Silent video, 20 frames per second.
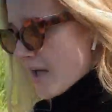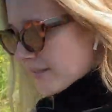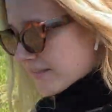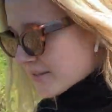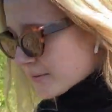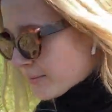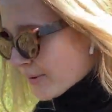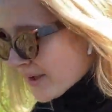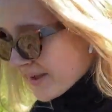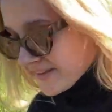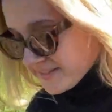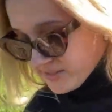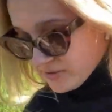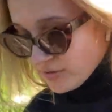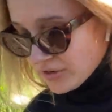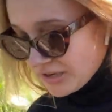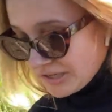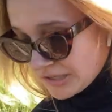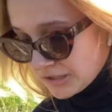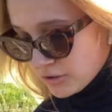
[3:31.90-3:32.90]
the way it's
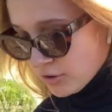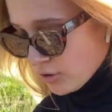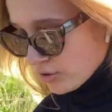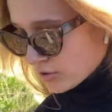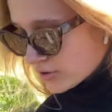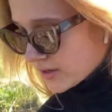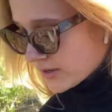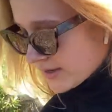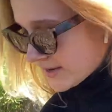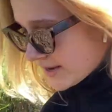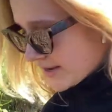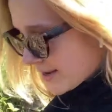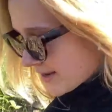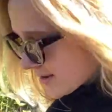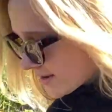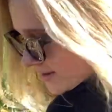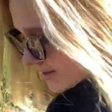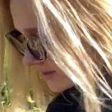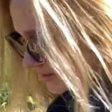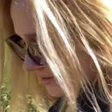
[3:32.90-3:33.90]
really long
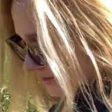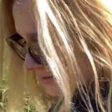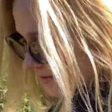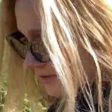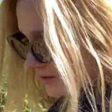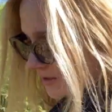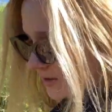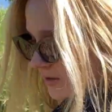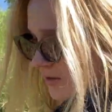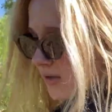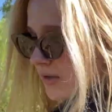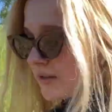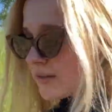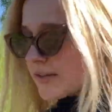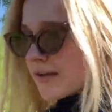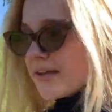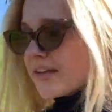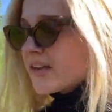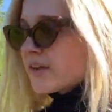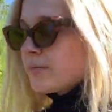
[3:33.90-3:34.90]
and
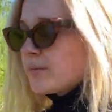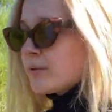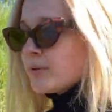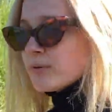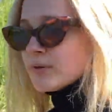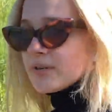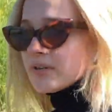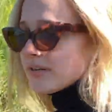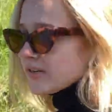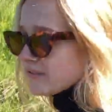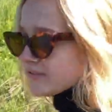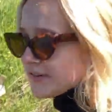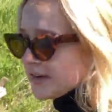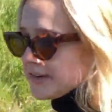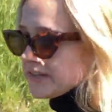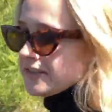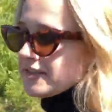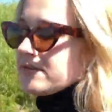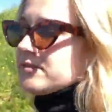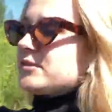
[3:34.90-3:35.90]
like we were really
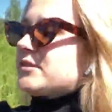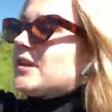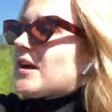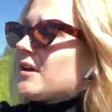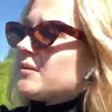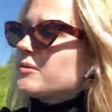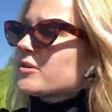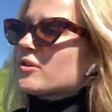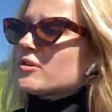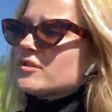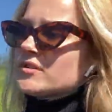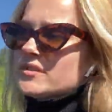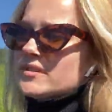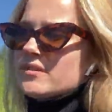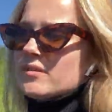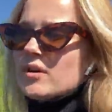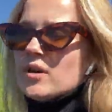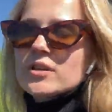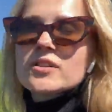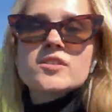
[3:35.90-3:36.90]
afraid he would die because
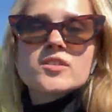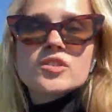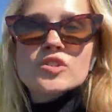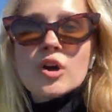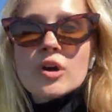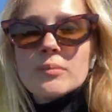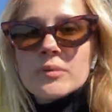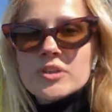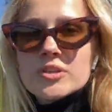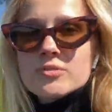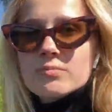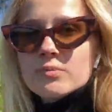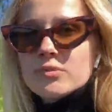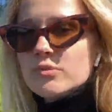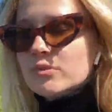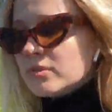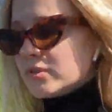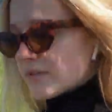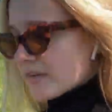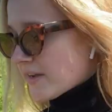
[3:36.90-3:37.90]
there was so much
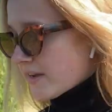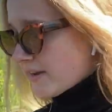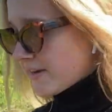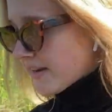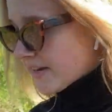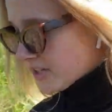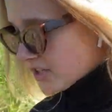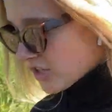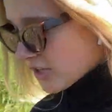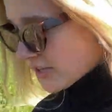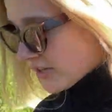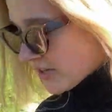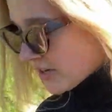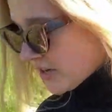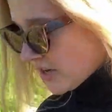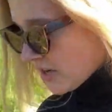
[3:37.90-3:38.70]
wood and actually